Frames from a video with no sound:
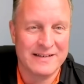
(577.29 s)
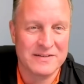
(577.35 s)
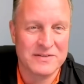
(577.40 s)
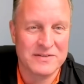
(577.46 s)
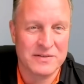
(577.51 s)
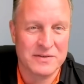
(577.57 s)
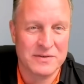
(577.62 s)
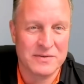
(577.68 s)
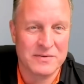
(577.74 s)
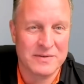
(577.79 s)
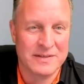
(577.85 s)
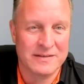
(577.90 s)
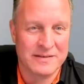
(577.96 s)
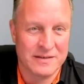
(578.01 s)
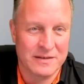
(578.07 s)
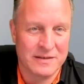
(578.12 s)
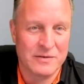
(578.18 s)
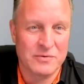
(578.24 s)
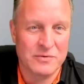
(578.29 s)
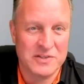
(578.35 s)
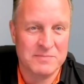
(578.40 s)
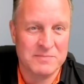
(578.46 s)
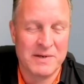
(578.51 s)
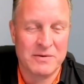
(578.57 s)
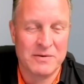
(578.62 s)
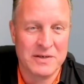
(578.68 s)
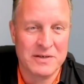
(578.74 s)
So the
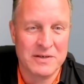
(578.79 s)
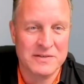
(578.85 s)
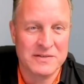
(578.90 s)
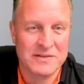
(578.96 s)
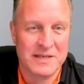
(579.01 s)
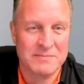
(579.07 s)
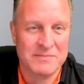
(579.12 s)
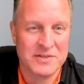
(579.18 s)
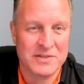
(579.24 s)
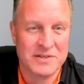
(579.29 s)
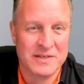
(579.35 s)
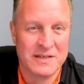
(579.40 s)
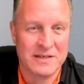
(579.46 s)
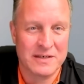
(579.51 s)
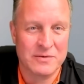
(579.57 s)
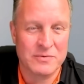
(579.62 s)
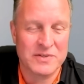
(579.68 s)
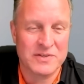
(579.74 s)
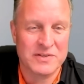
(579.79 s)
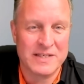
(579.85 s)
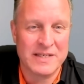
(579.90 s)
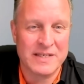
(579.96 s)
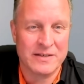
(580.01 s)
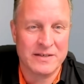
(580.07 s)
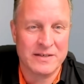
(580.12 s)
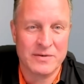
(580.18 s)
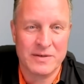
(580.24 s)
lowest power consumption and lowest
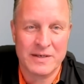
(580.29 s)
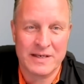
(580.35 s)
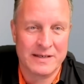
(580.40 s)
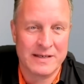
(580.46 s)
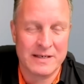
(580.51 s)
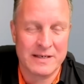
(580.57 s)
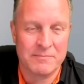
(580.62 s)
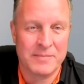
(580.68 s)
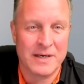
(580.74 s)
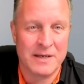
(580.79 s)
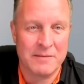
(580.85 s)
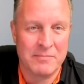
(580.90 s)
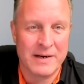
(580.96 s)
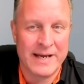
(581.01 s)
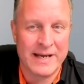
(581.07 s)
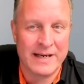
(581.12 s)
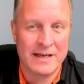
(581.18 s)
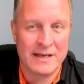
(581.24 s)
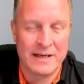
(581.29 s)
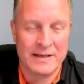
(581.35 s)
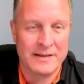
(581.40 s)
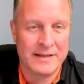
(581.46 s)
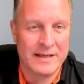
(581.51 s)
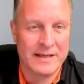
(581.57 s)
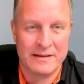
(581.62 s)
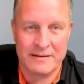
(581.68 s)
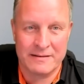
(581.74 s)
heat you can get by black,
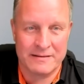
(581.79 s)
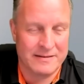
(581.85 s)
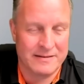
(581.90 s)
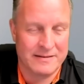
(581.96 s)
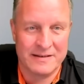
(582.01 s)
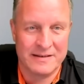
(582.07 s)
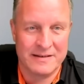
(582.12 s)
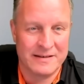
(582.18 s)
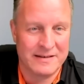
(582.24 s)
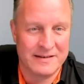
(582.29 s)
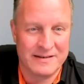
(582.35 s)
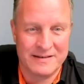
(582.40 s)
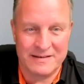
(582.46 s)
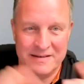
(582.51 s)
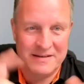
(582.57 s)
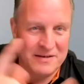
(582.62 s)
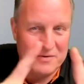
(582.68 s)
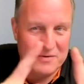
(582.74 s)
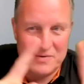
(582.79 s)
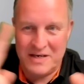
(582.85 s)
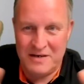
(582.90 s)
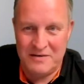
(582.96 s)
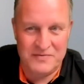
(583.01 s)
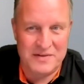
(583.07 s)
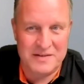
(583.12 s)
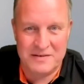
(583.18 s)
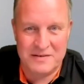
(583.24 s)
and then you
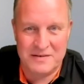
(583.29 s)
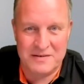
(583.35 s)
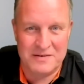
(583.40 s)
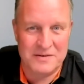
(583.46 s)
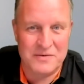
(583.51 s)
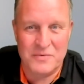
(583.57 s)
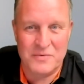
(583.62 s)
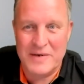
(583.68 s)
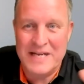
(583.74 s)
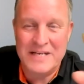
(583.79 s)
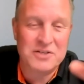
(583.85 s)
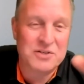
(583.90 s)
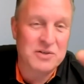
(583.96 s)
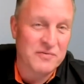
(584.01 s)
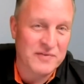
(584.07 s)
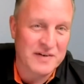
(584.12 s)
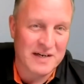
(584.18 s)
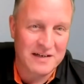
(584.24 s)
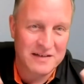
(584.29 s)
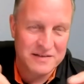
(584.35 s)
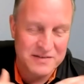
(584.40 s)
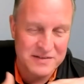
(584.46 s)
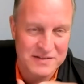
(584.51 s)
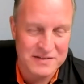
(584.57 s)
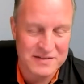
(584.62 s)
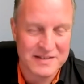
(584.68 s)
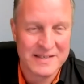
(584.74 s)
have the range of
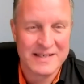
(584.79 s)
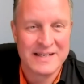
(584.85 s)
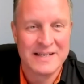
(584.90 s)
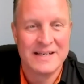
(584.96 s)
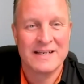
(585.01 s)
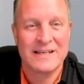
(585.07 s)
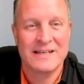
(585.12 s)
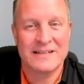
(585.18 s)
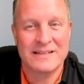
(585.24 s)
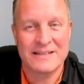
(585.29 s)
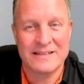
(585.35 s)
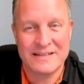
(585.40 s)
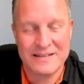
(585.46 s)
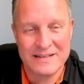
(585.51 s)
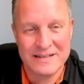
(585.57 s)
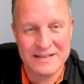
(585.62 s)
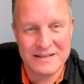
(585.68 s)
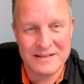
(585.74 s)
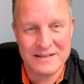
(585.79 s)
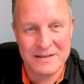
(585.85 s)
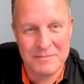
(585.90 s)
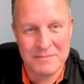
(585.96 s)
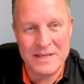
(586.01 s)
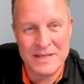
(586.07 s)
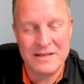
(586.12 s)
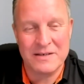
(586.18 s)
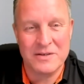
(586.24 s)
colors
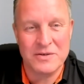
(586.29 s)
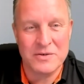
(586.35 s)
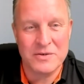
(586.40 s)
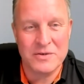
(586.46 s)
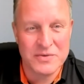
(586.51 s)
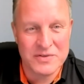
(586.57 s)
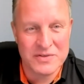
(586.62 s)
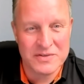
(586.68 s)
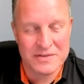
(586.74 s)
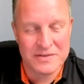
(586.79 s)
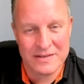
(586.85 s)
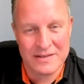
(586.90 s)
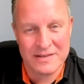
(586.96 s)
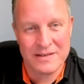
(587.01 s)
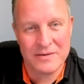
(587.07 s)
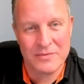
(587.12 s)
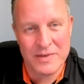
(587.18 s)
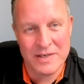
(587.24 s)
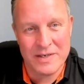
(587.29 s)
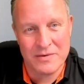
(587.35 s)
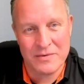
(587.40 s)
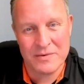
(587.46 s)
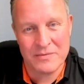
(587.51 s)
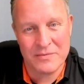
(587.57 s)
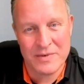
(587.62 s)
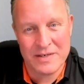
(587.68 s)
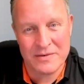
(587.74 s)
being used
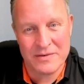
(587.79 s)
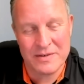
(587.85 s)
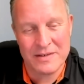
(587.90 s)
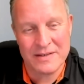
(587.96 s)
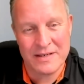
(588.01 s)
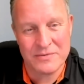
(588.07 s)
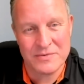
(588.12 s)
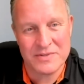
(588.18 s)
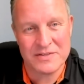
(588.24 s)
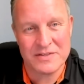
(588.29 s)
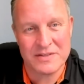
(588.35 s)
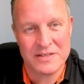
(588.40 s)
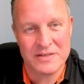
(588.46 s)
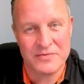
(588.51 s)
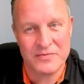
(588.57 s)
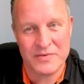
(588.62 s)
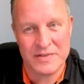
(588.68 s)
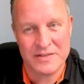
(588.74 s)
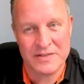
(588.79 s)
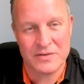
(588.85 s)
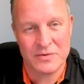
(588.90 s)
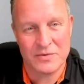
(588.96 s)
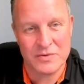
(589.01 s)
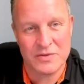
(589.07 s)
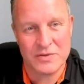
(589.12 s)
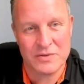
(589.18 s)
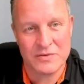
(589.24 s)
where there is the difference
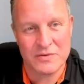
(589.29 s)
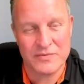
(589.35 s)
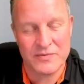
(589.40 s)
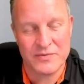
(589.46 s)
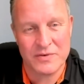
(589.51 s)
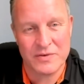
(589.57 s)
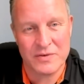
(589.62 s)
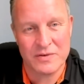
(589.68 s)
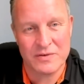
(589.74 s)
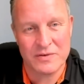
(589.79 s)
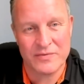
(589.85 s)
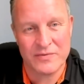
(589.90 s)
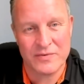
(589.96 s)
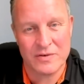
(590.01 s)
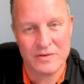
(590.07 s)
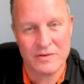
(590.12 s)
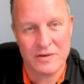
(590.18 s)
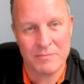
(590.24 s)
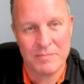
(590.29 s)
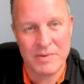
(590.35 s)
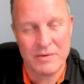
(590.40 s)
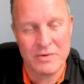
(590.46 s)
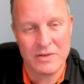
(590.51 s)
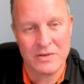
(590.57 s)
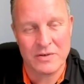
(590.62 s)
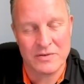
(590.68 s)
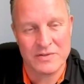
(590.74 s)
also for
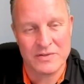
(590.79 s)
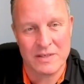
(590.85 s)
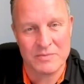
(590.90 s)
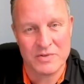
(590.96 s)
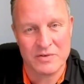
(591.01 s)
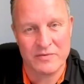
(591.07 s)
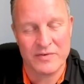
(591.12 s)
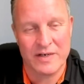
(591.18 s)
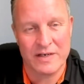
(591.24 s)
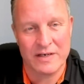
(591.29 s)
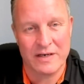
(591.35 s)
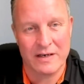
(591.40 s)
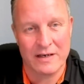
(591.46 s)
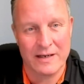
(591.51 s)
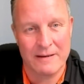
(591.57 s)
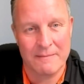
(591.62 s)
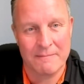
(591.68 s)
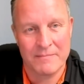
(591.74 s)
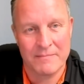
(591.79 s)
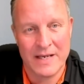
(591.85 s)
power consumption finally.